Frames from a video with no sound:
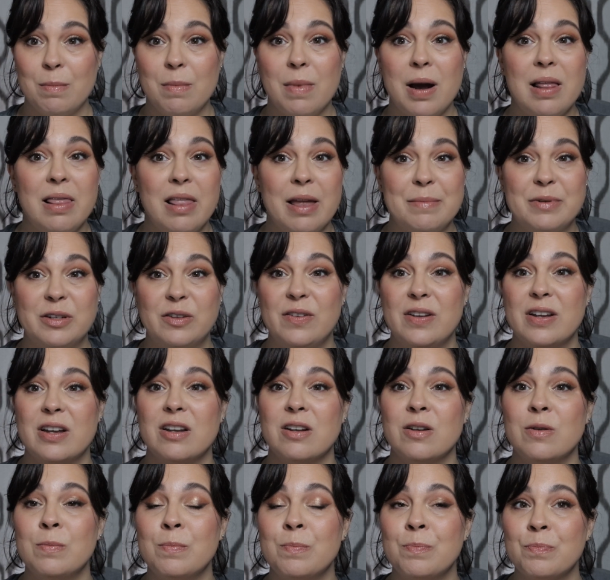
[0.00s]
My lips
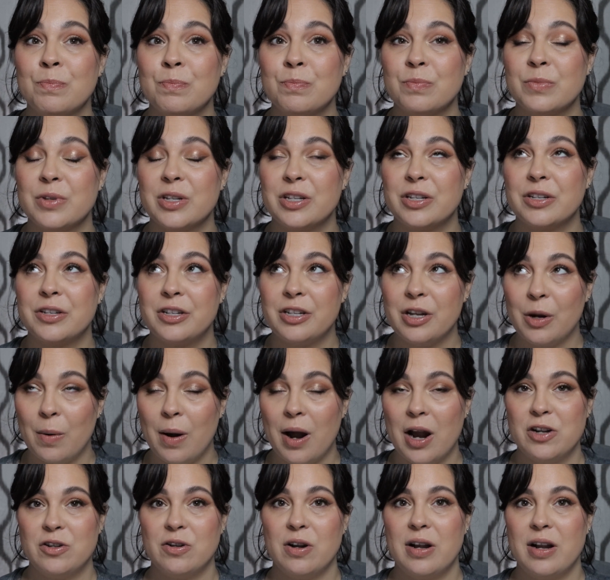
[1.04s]
feel so
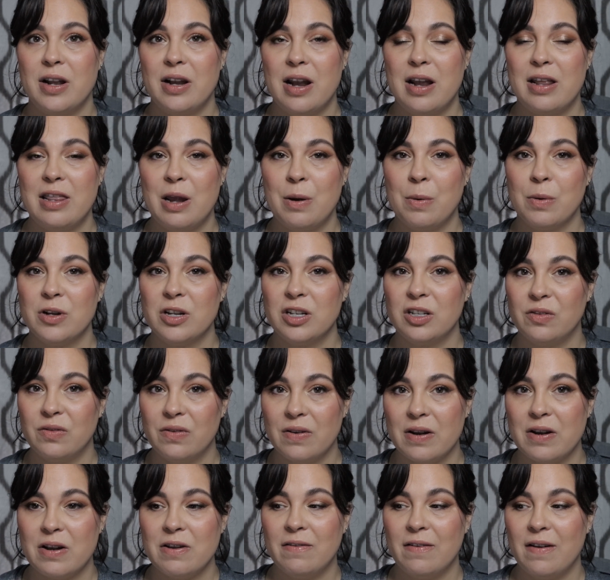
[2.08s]
hydrated and they were just
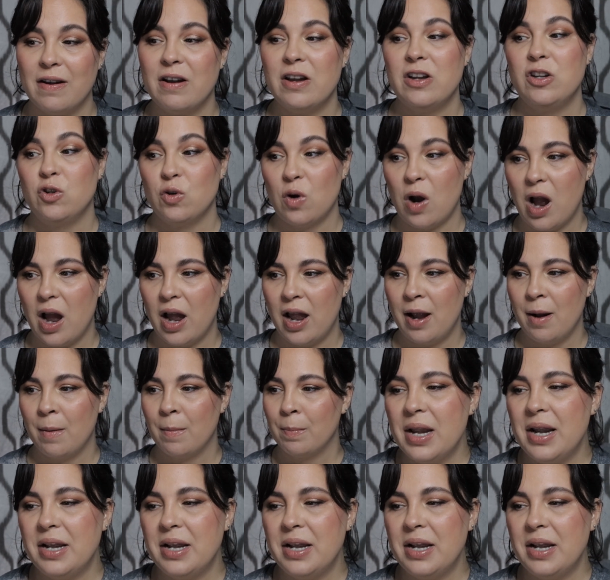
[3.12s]
very, very dry.